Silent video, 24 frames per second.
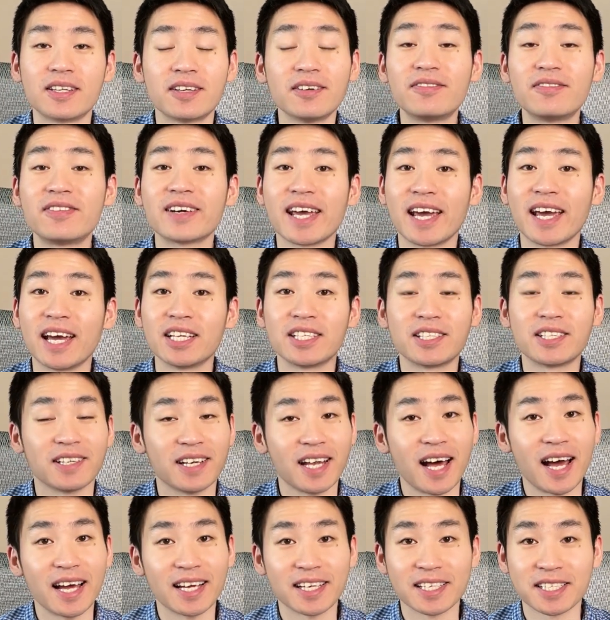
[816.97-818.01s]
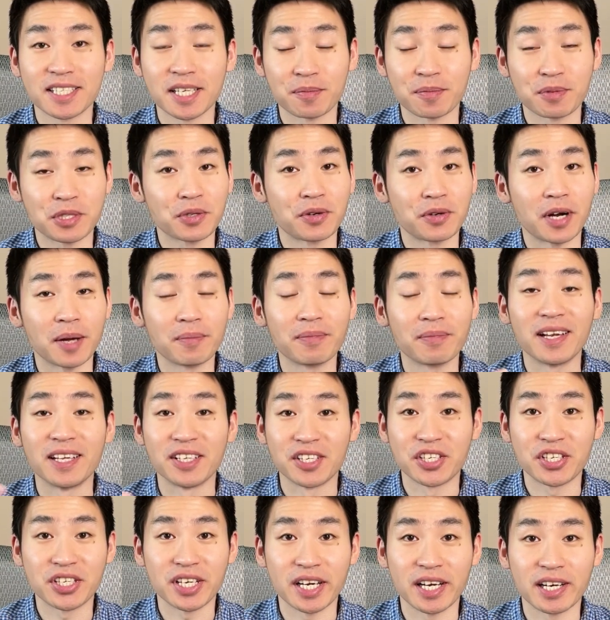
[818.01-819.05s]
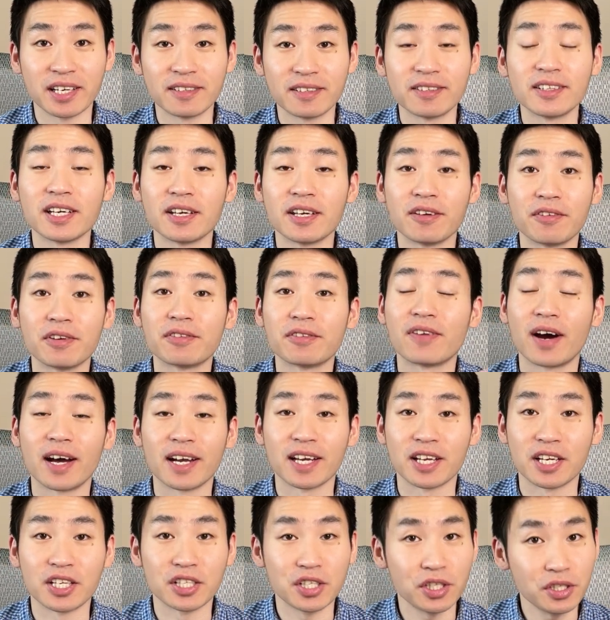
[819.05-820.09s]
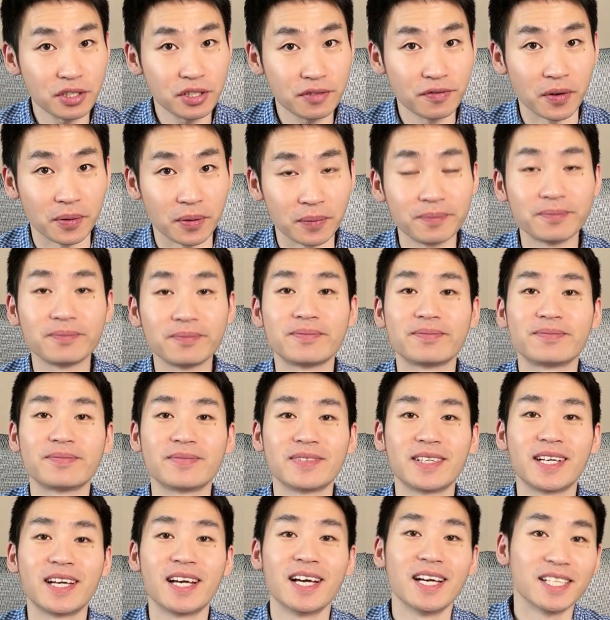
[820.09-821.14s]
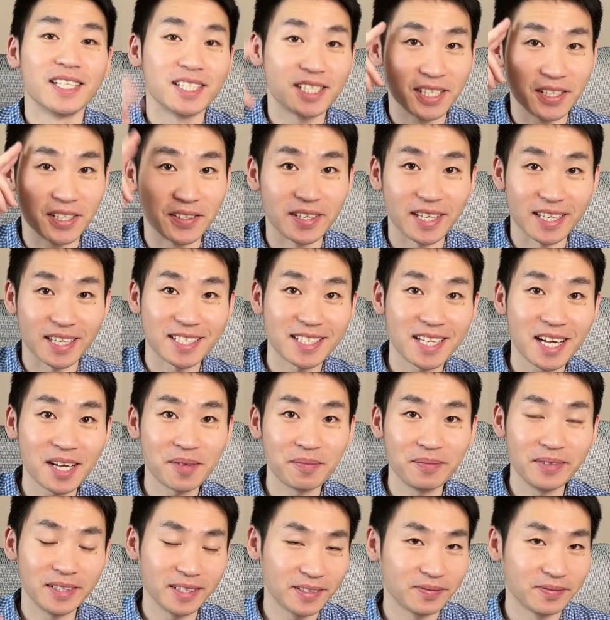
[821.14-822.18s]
Don't forget to like, subscribe, and share if you find it useful. See you next time.